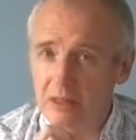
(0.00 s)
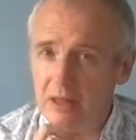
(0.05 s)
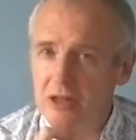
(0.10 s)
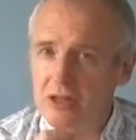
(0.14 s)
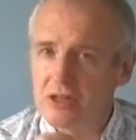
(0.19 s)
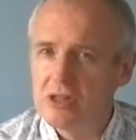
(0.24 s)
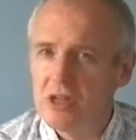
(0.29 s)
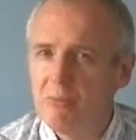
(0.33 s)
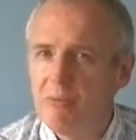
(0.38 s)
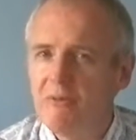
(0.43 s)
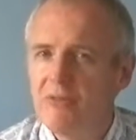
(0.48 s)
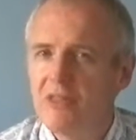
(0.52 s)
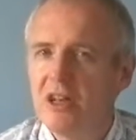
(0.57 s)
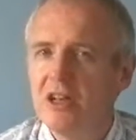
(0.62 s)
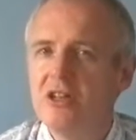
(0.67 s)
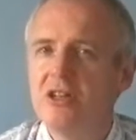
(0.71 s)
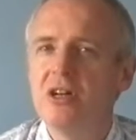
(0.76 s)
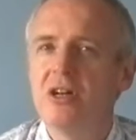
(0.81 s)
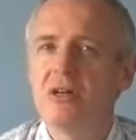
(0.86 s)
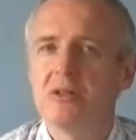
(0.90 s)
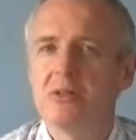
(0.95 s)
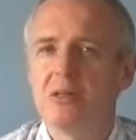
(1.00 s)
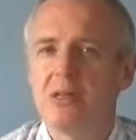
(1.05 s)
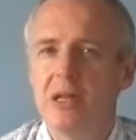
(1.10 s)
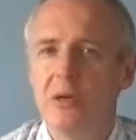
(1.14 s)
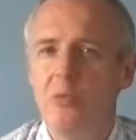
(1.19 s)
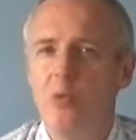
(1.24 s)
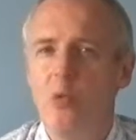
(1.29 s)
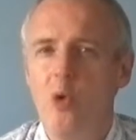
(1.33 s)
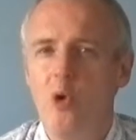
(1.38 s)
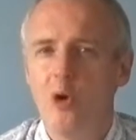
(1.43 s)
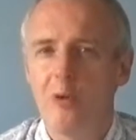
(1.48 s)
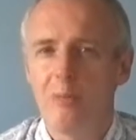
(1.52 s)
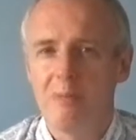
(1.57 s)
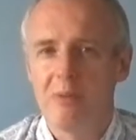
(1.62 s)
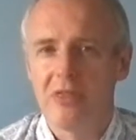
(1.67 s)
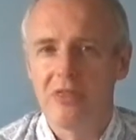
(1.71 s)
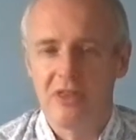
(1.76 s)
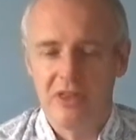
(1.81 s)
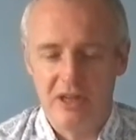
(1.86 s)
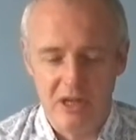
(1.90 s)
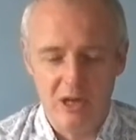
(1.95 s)
There's some of the dusty
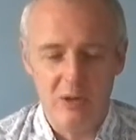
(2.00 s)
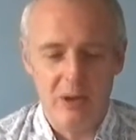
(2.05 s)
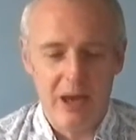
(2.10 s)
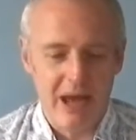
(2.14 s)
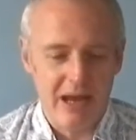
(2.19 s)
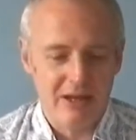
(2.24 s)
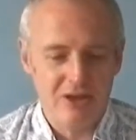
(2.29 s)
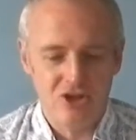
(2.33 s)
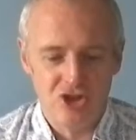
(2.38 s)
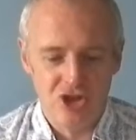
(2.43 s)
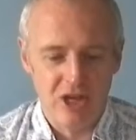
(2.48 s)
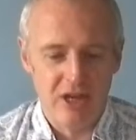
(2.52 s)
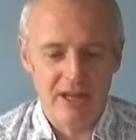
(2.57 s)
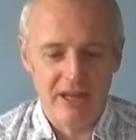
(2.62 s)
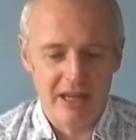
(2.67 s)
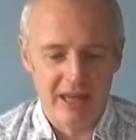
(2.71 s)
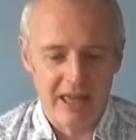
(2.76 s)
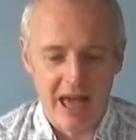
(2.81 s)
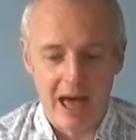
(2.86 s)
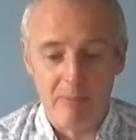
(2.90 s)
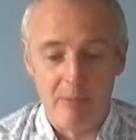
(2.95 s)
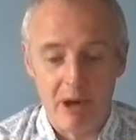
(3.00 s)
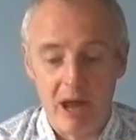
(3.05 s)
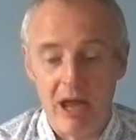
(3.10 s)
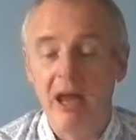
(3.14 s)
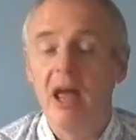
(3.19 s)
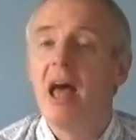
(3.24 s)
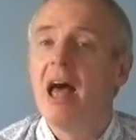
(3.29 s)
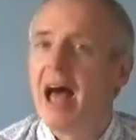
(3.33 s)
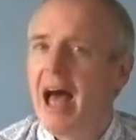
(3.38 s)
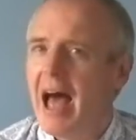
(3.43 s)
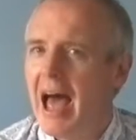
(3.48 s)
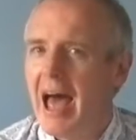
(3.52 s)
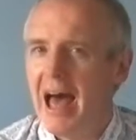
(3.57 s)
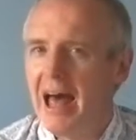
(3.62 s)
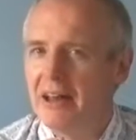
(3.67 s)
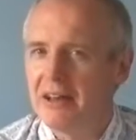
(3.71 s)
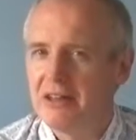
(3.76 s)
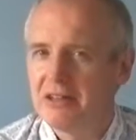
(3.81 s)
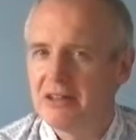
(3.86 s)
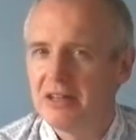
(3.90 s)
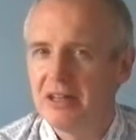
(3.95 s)
warmth that you get in Chile and Cabernet,
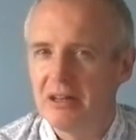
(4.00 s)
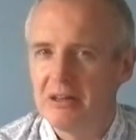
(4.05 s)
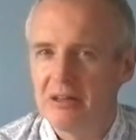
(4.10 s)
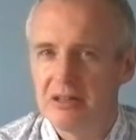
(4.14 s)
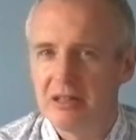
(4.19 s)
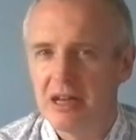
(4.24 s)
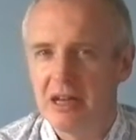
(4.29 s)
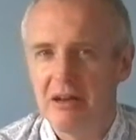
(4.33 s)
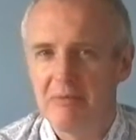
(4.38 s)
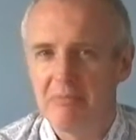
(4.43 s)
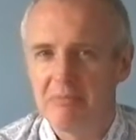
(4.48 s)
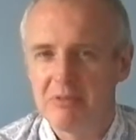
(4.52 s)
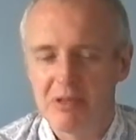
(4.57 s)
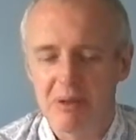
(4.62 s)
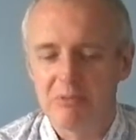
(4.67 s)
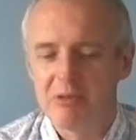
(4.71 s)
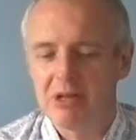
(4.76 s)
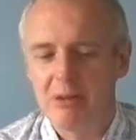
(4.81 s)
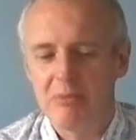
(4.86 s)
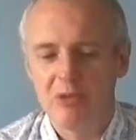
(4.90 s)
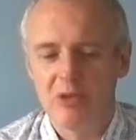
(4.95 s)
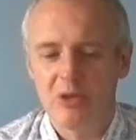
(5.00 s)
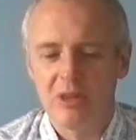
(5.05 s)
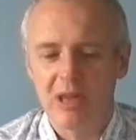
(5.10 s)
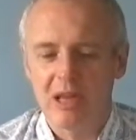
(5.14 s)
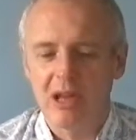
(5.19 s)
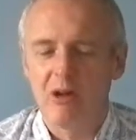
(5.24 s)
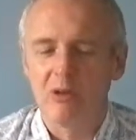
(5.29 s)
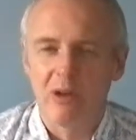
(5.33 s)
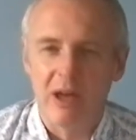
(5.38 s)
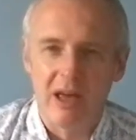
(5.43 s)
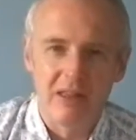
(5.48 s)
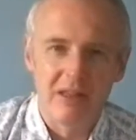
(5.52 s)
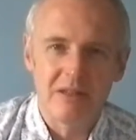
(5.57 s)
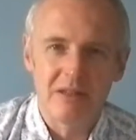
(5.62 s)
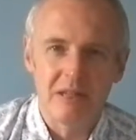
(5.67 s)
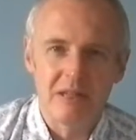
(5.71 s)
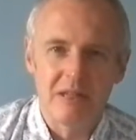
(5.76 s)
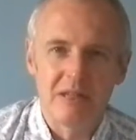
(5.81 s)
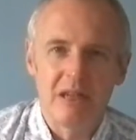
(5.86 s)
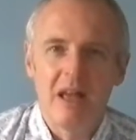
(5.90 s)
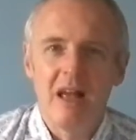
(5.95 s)
and that uh, sometimes you think, okay,
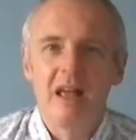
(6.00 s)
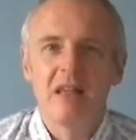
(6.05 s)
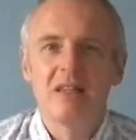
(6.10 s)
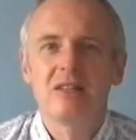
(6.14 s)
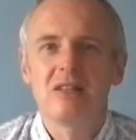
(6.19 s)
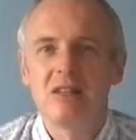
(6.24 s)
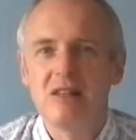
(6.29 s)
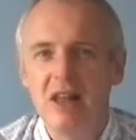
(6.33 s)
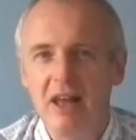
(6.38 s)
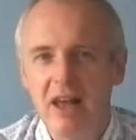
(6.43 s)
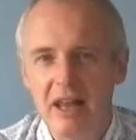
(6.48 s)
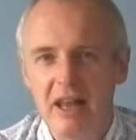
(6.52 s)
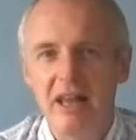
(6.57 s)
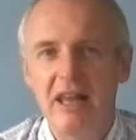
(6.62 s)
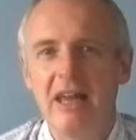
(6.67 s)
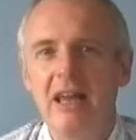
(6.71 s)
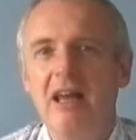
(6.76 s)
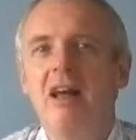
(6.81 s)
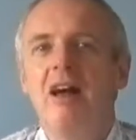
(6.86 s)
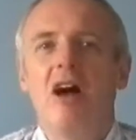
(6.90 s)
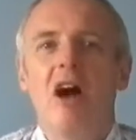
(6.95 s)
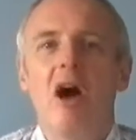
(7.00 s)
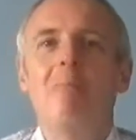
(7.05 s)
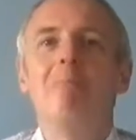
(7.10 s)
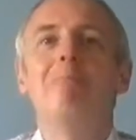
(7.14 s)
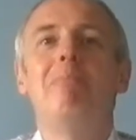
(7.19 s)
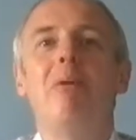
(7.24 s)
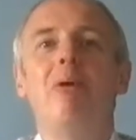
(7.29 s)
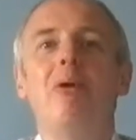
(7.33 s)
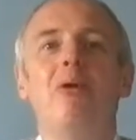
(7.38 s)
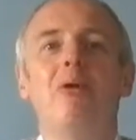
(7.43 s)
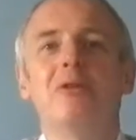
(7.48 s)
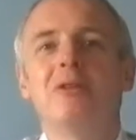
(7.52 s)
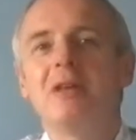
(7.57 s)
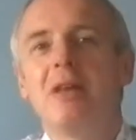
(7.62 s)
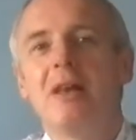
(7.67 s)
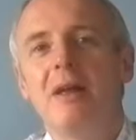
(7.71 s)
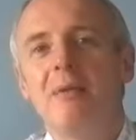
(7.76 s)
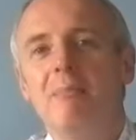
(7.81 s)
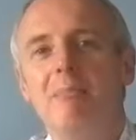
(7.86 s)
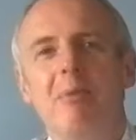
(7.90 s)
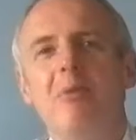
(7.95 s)
this is slightly
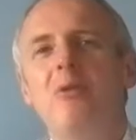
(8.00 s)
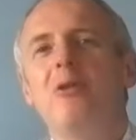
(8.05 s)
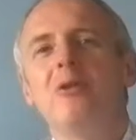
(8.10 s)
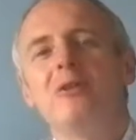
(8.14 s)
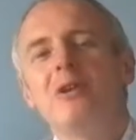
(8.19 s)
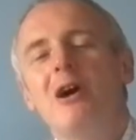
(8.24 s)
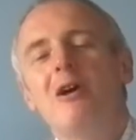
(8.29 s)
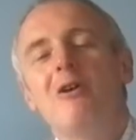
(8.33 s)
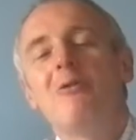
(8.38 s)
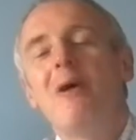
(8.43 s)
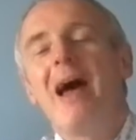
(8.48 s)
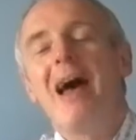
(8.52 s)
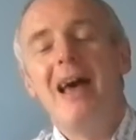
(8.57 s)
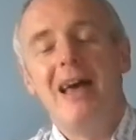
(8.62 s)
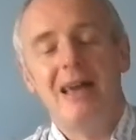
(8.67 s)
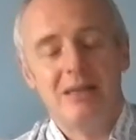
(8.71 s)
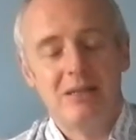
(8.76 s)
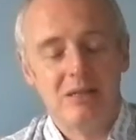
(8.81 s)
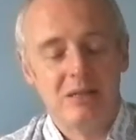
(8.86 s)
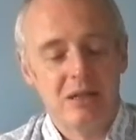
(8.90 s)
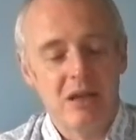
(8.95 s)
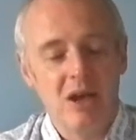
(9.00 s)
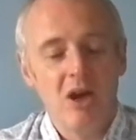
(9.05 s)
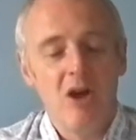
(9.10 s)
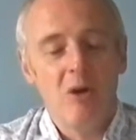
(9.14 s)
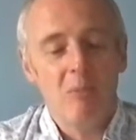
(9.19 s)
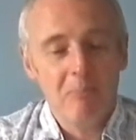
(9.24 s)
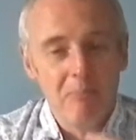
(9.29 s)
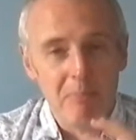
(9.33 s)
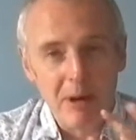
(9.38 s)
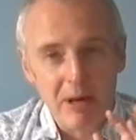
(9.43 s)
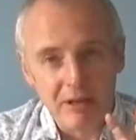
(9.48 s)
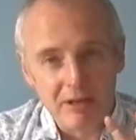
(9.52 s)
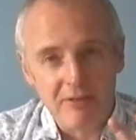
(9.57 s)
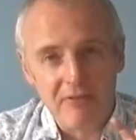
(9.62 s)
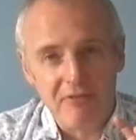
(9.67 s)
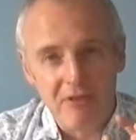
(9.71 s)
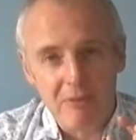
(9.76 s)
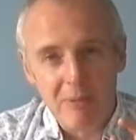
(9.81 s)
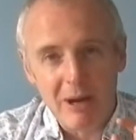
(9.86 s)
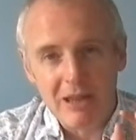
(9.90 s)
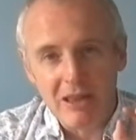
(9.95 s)
Bordeaux-esque. But
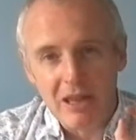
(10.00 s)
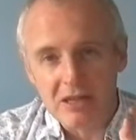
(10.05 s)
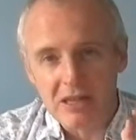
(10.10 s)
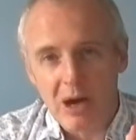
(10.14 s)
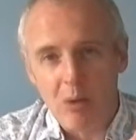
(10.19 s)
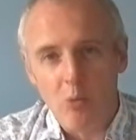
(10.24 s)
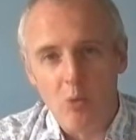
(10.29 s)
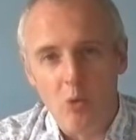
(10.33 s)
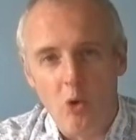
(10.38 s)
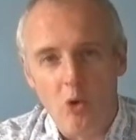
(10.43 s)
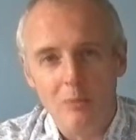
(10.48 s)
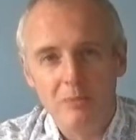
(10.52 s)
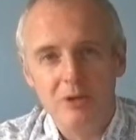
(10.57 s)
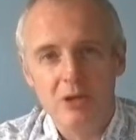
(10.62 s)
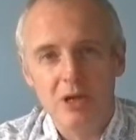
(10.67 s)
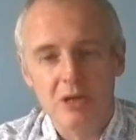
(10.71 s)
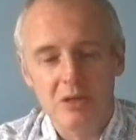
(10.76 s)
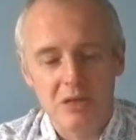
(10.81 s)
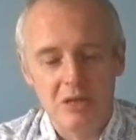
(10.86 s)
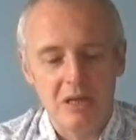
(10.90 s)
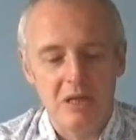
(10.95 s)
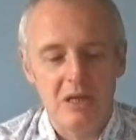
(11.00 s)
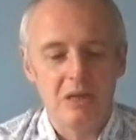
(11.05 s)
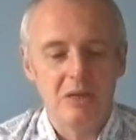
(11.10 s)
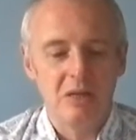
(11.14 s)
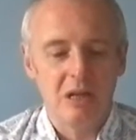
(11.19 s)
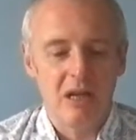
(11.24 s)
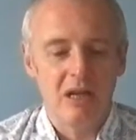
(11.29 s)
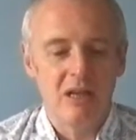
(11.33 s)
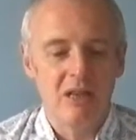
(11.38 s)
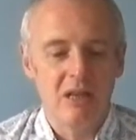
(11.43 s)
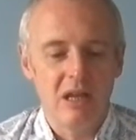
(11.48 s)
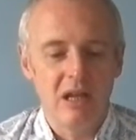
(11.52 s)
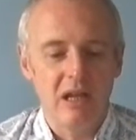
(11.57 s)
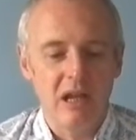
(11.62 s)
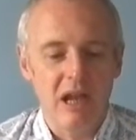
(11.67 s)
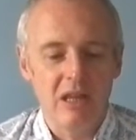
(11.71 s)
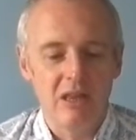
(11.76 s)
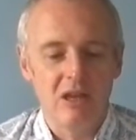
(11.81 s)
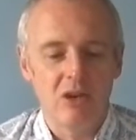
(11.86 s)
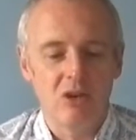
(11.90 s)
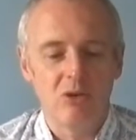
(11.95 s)
for me, there's that warm dustiness in the
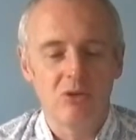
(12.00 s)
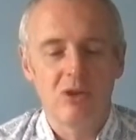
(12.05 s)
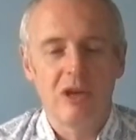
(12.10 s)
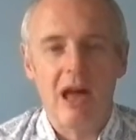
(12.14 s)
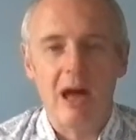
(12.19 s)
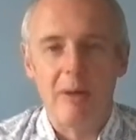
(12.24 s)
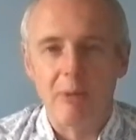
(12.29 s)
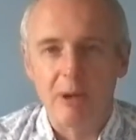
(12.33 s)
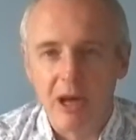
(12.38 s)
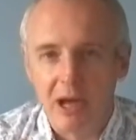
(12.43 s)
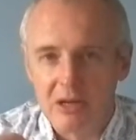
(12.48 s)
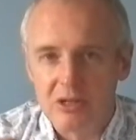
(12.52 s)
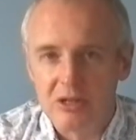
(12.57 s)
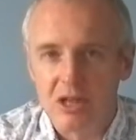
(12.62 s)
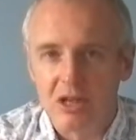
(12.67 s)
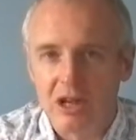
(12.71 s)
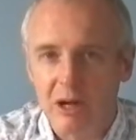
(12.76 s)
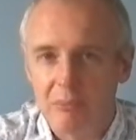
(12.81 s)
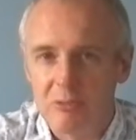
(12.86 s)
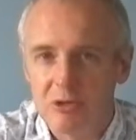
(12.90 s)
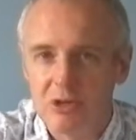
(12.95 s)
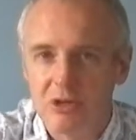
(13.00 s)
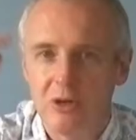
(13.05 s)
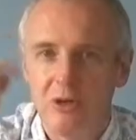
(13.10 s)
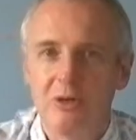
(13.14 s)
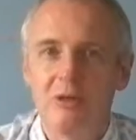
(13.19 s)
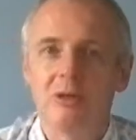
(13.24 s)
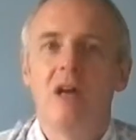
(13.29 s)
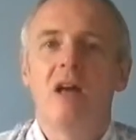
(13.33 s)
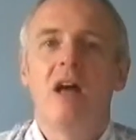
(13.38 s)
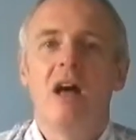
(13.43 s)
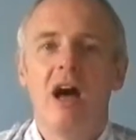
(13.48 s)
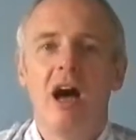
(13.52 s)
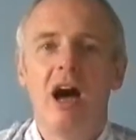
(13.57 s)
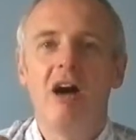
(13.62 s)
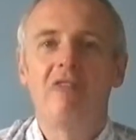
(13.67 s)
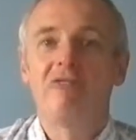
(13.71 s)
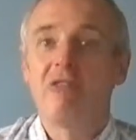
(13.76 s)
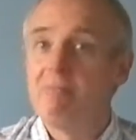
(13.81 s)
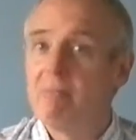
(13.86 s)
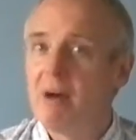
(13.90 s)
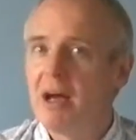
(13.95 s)
in the good Cabernets that comes through and
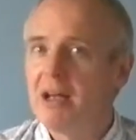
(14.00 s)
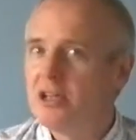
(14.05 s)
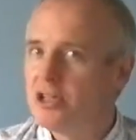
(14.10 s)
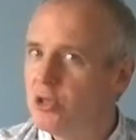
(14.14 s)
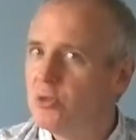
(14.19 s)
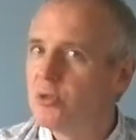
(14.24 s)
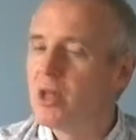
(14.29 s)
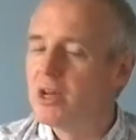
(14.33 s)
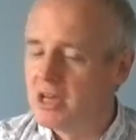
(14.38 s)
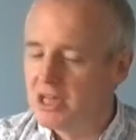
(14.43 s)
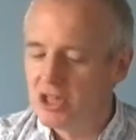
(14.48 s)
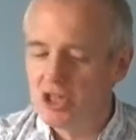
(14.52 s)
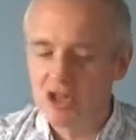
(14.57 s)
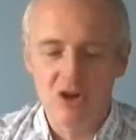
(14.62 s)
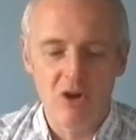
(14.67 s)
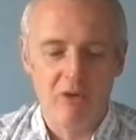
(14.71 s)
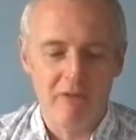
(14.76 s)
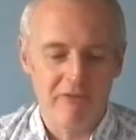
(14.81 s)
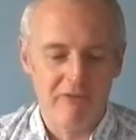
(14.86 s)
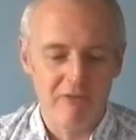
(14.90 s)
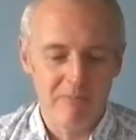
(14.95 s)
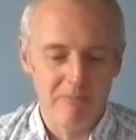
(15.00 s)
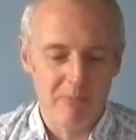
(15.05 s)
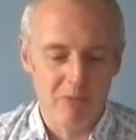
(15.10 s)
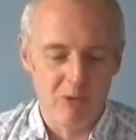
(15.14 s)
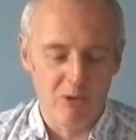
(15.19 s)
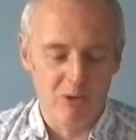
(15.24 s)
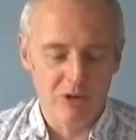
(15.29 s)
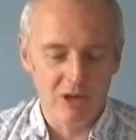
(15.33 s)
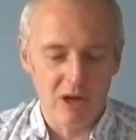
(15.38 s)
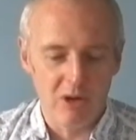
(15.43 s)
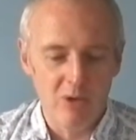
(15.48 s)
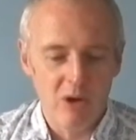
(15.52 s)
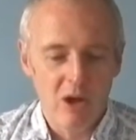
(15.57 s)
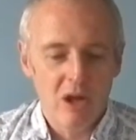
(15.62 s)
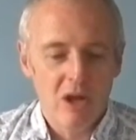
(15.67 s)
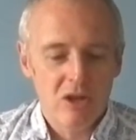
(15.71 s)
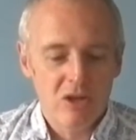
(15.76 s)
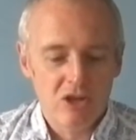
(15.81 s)
uh, reminds you that it's not from Bordeaux.